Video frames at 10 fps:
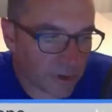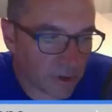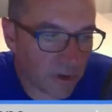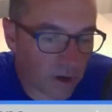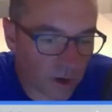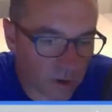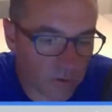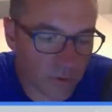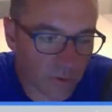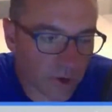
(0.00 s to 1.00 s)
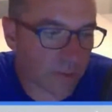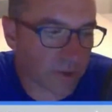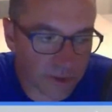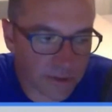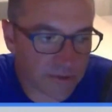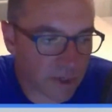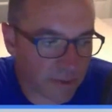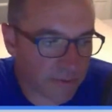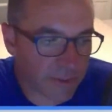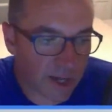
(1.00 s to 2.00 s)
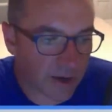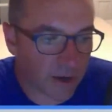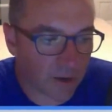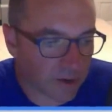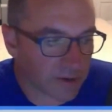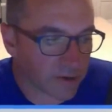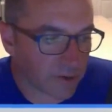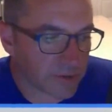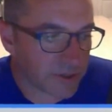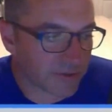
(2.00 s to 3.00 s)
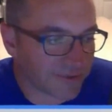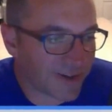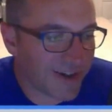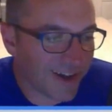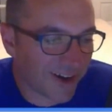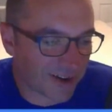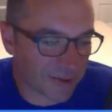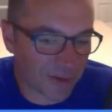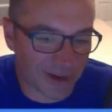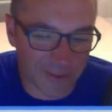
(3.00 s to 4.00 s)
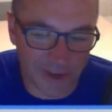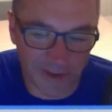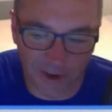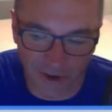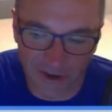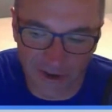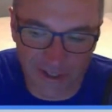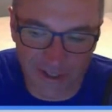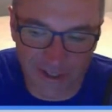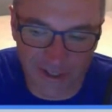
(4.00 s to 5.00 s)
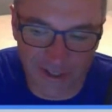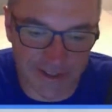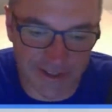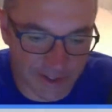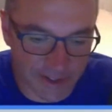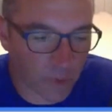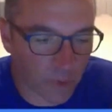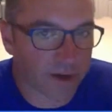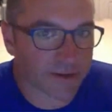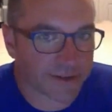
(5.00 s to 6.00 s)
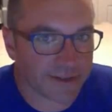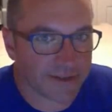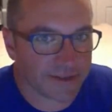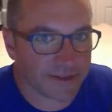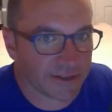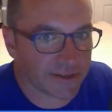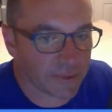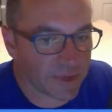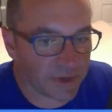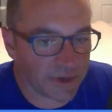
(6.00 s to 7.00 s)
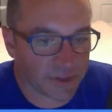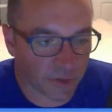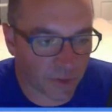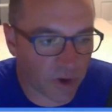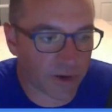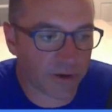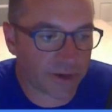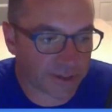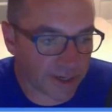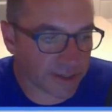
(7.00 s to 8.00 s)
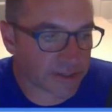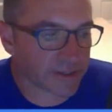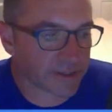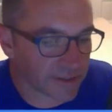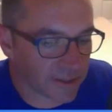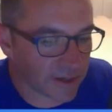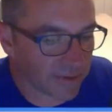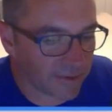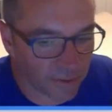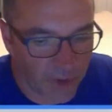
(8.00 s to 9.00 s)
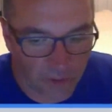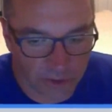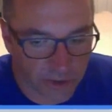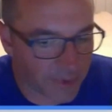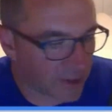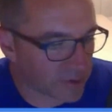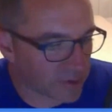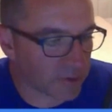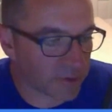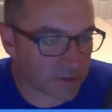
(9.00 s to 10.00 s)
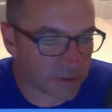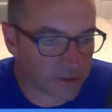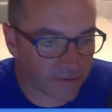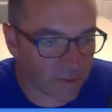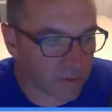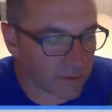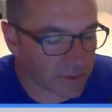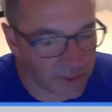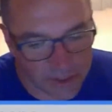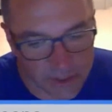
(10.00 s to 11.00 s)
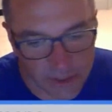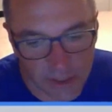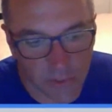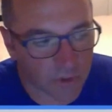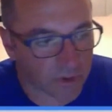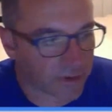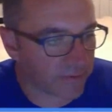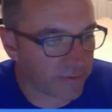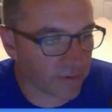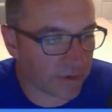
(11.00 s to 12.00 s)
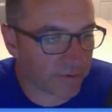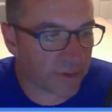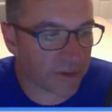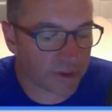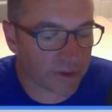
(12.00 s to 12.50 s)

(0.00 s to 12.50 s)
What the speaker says: requirement. I mean, not hard in terms of hard work. I mean hard as in it's required. The community is requiring tests for PowerShell modules, for DSC work, for everything.